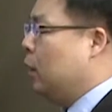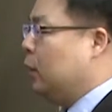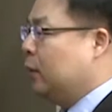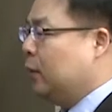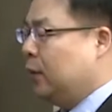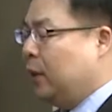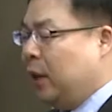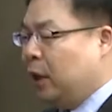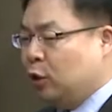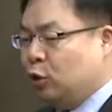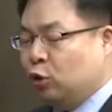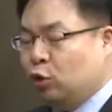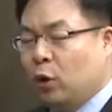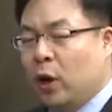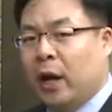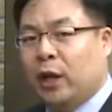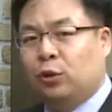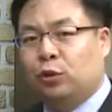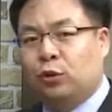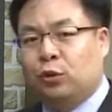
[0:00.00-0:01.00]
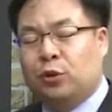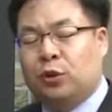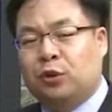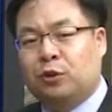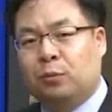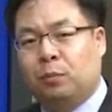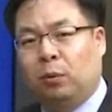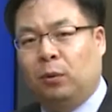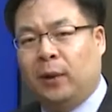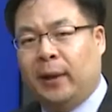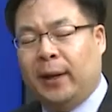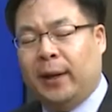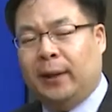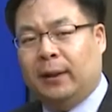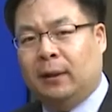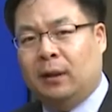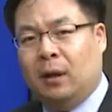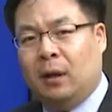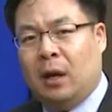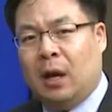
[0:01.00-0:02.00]
they try to
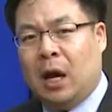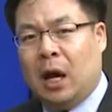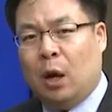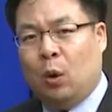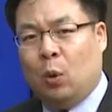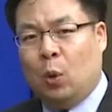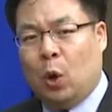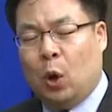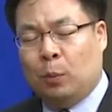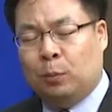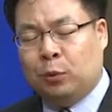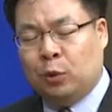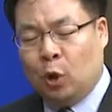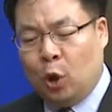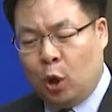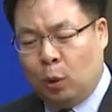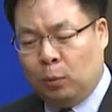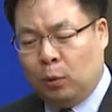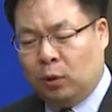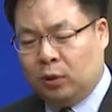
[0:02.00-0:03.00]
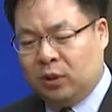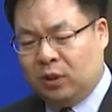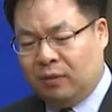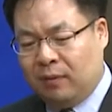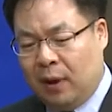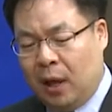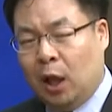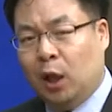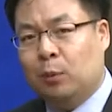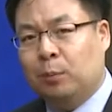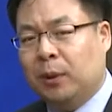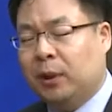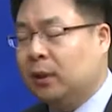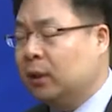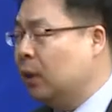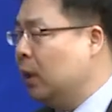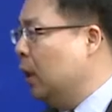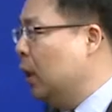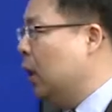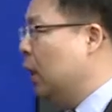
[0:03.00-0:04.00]
explain our abnormal
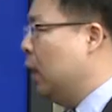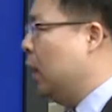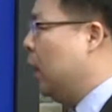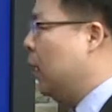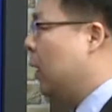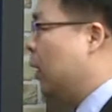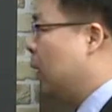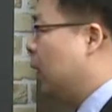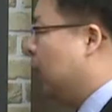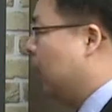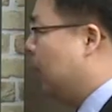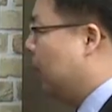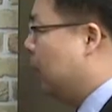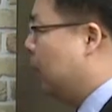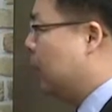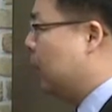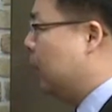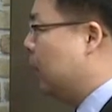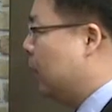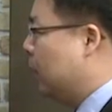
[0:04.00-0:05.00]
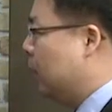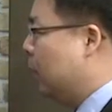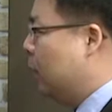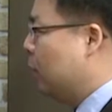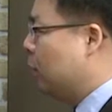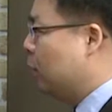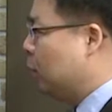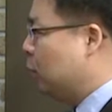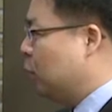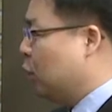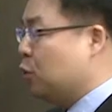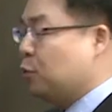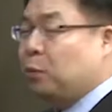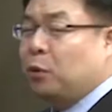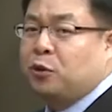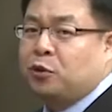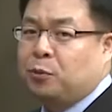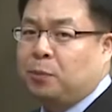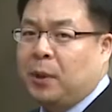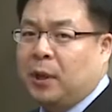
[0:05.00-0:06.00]
development from this
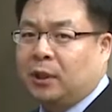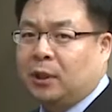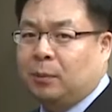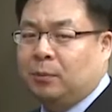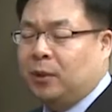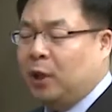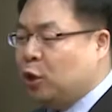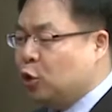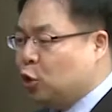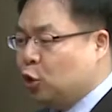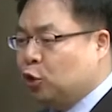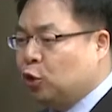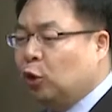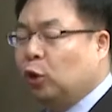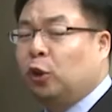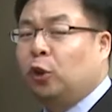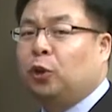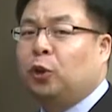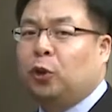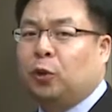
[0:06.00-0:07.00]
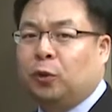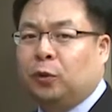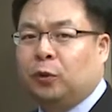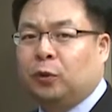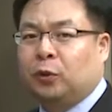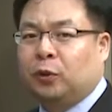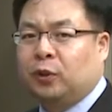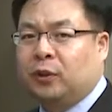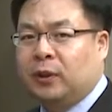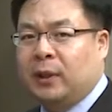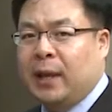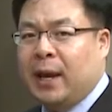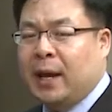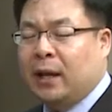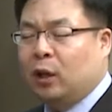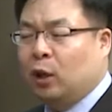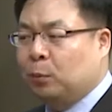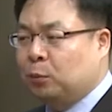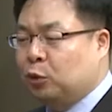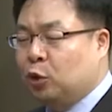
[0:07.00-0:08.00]
perspective. They just learn
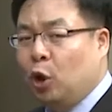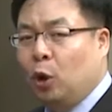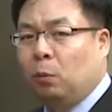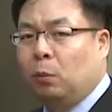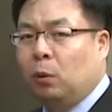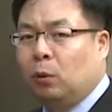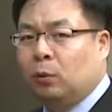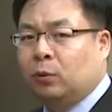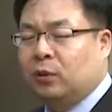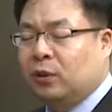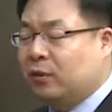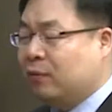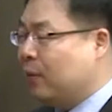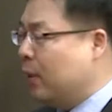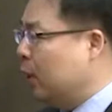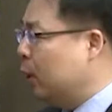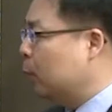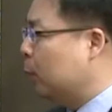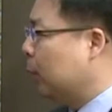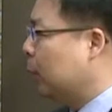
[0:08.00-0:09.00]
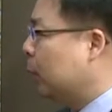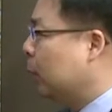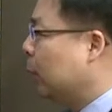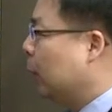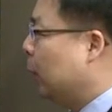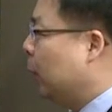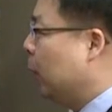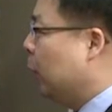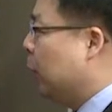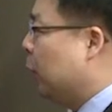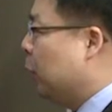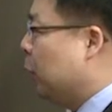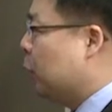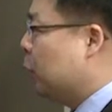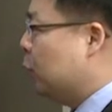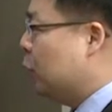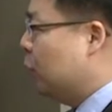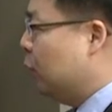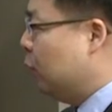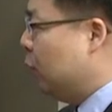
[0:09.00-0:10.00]
that abnormal development.
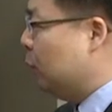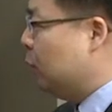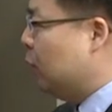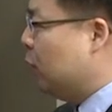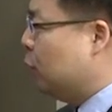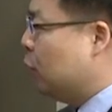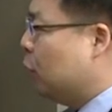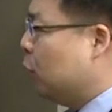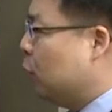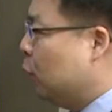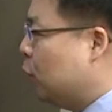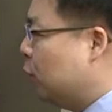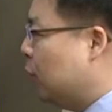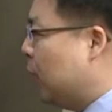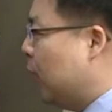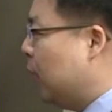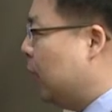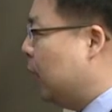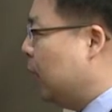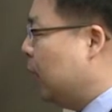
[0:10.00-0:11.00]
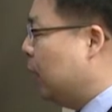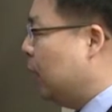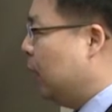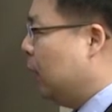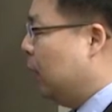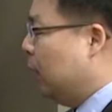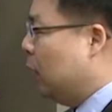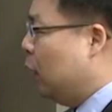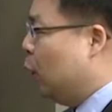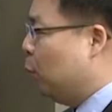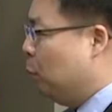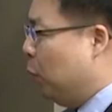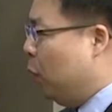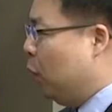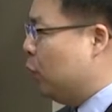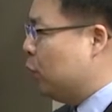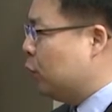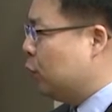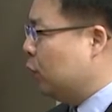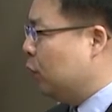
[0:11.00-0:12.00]
So from this understanding, a
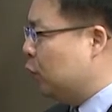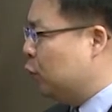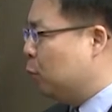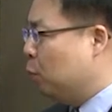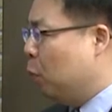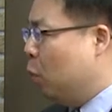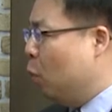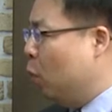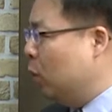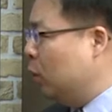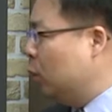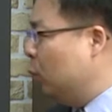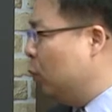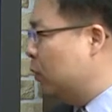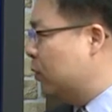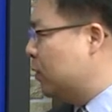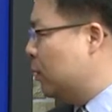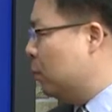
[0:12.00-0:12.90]
person is born with the